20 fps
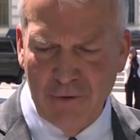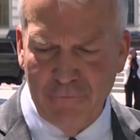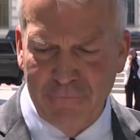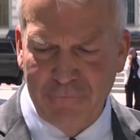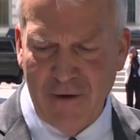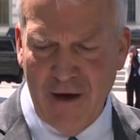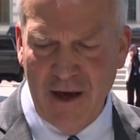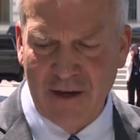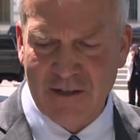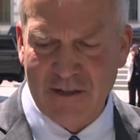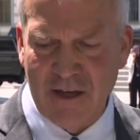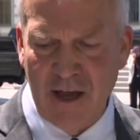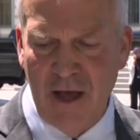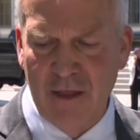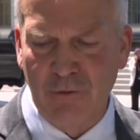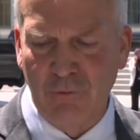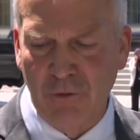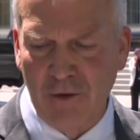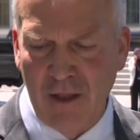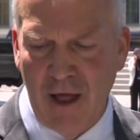effects on
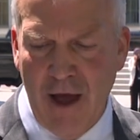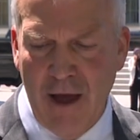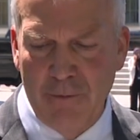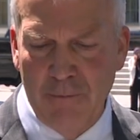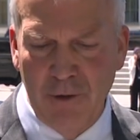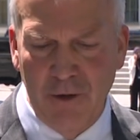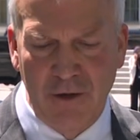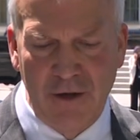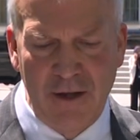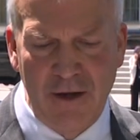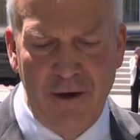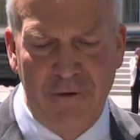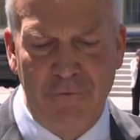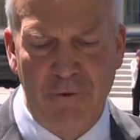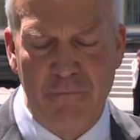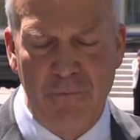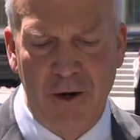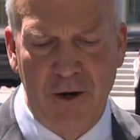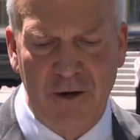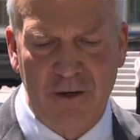the reliability of
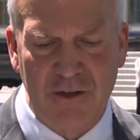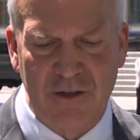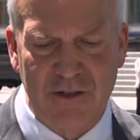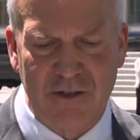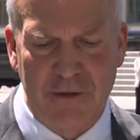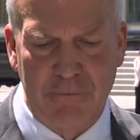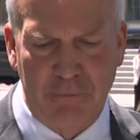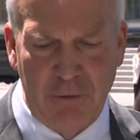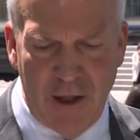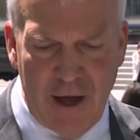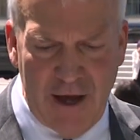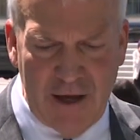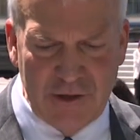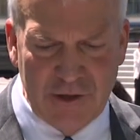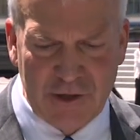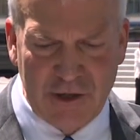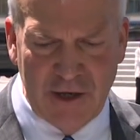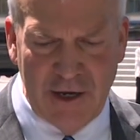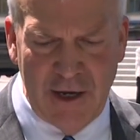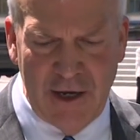America's supply
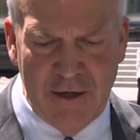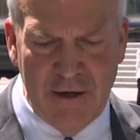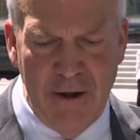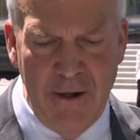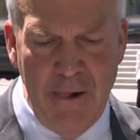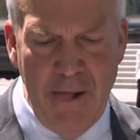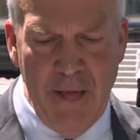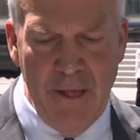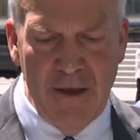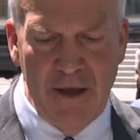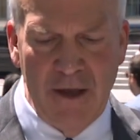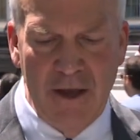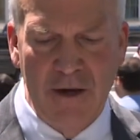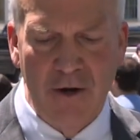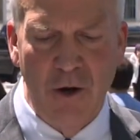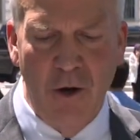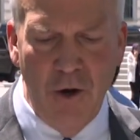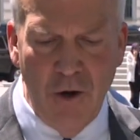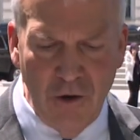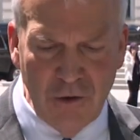chain and
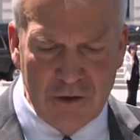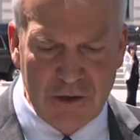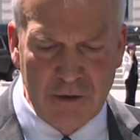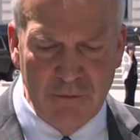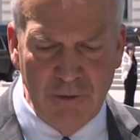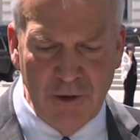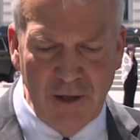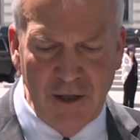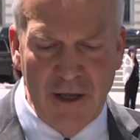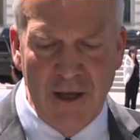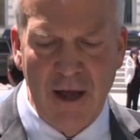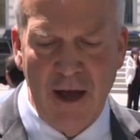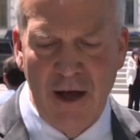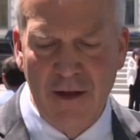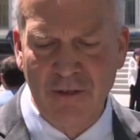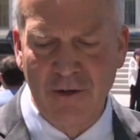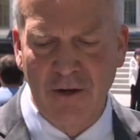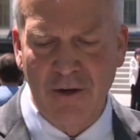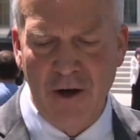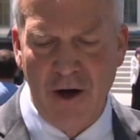ultimately
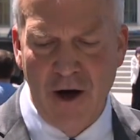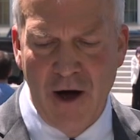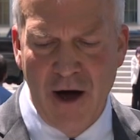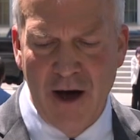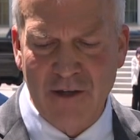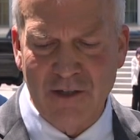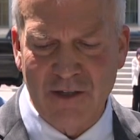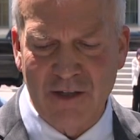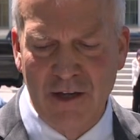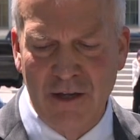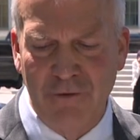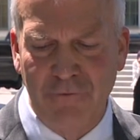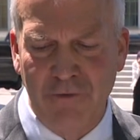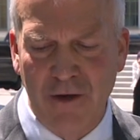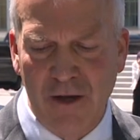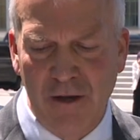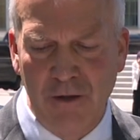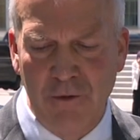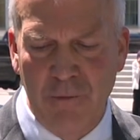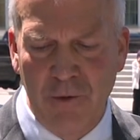on the cost and
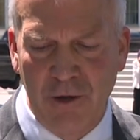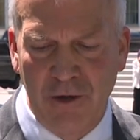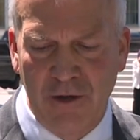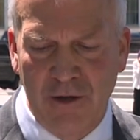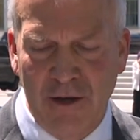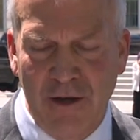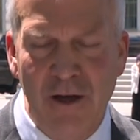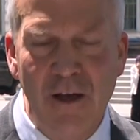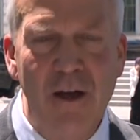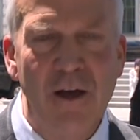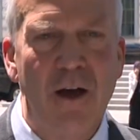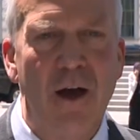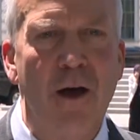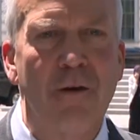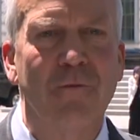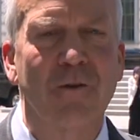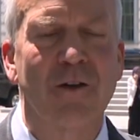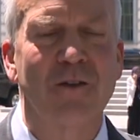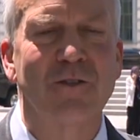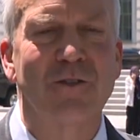availability
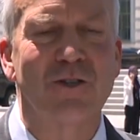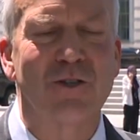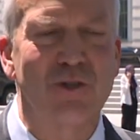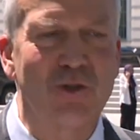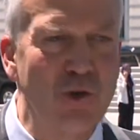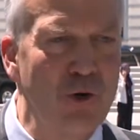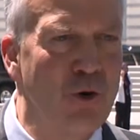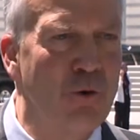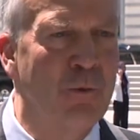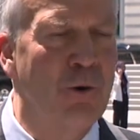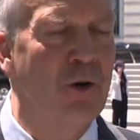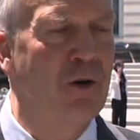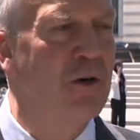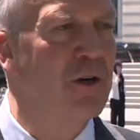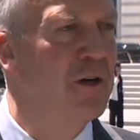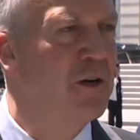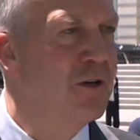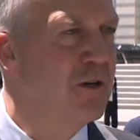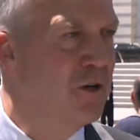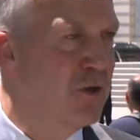of consumer
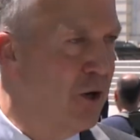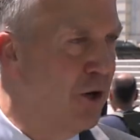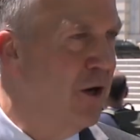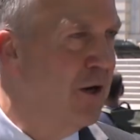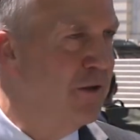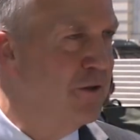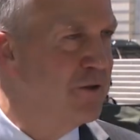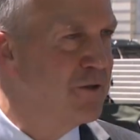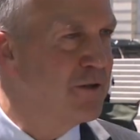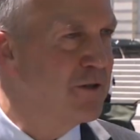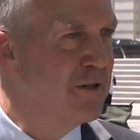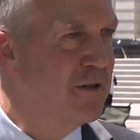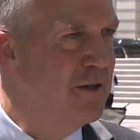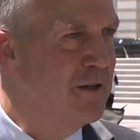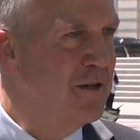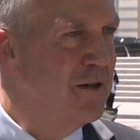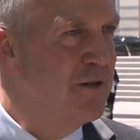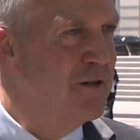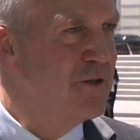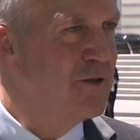goods.
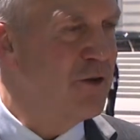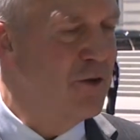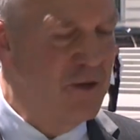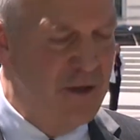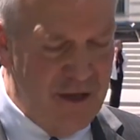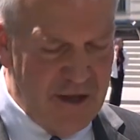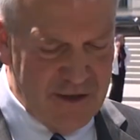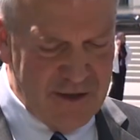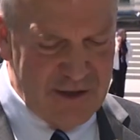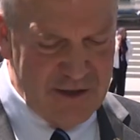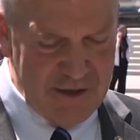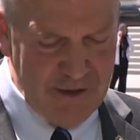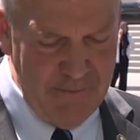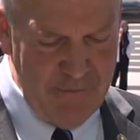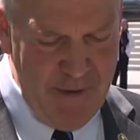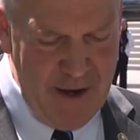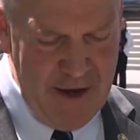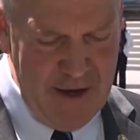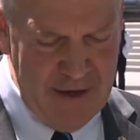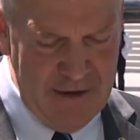So this is a
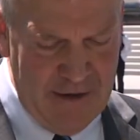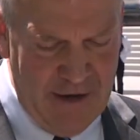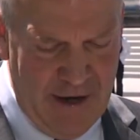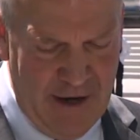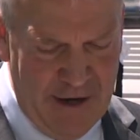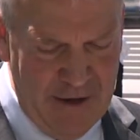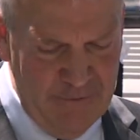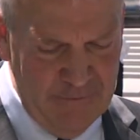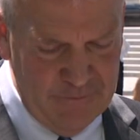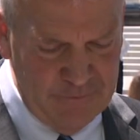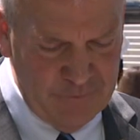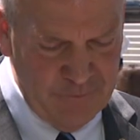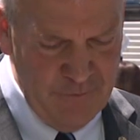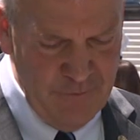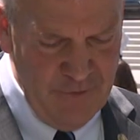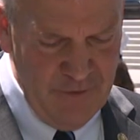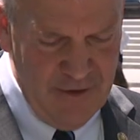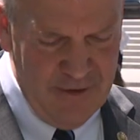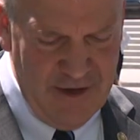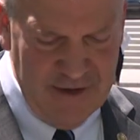mandate
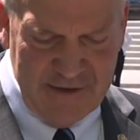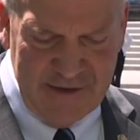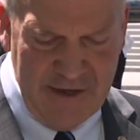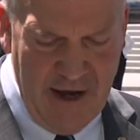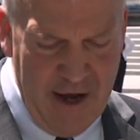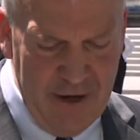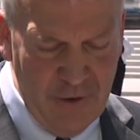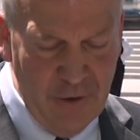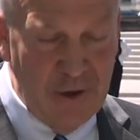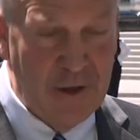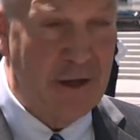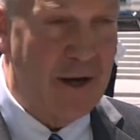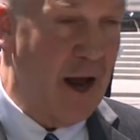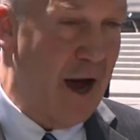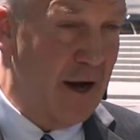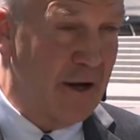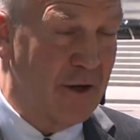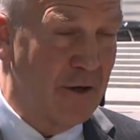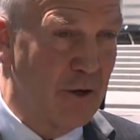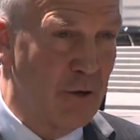that's not only
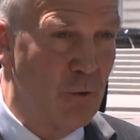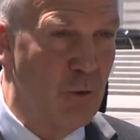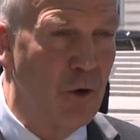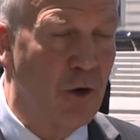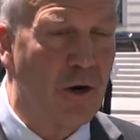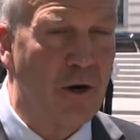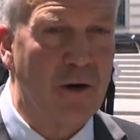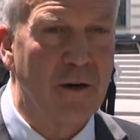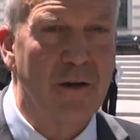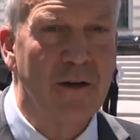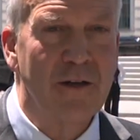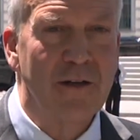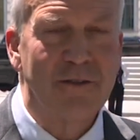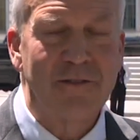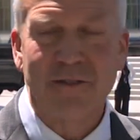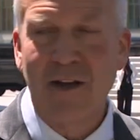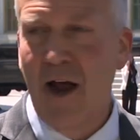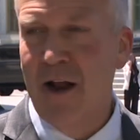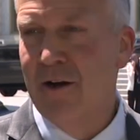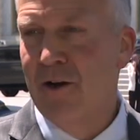not going to work,
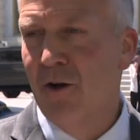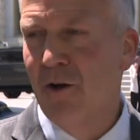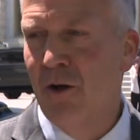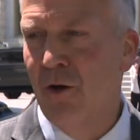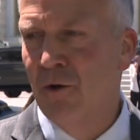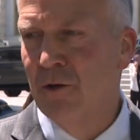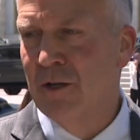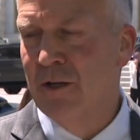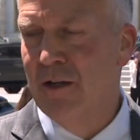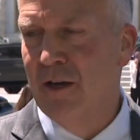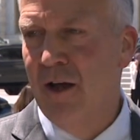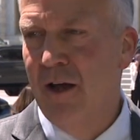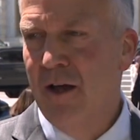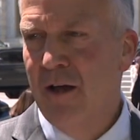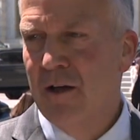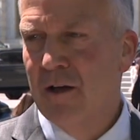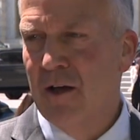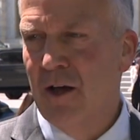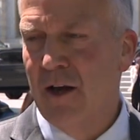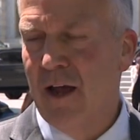it's not only
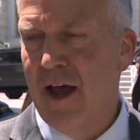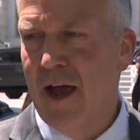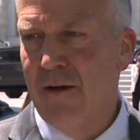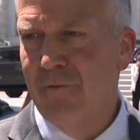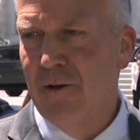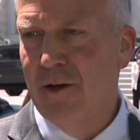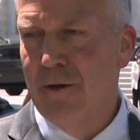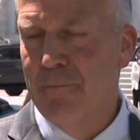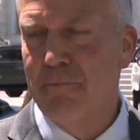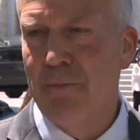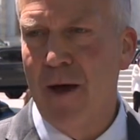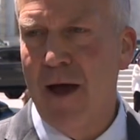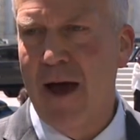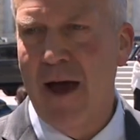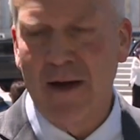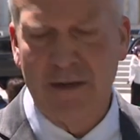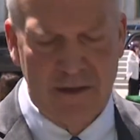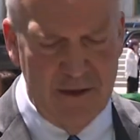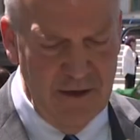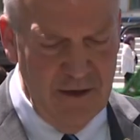going to have an
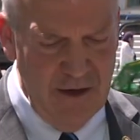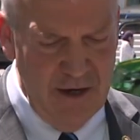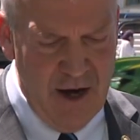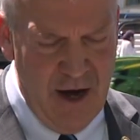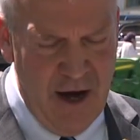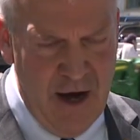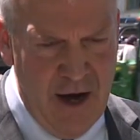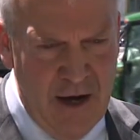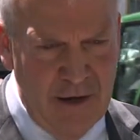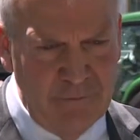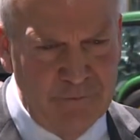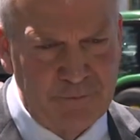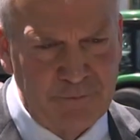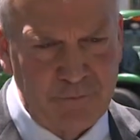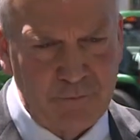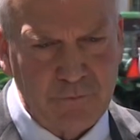impact on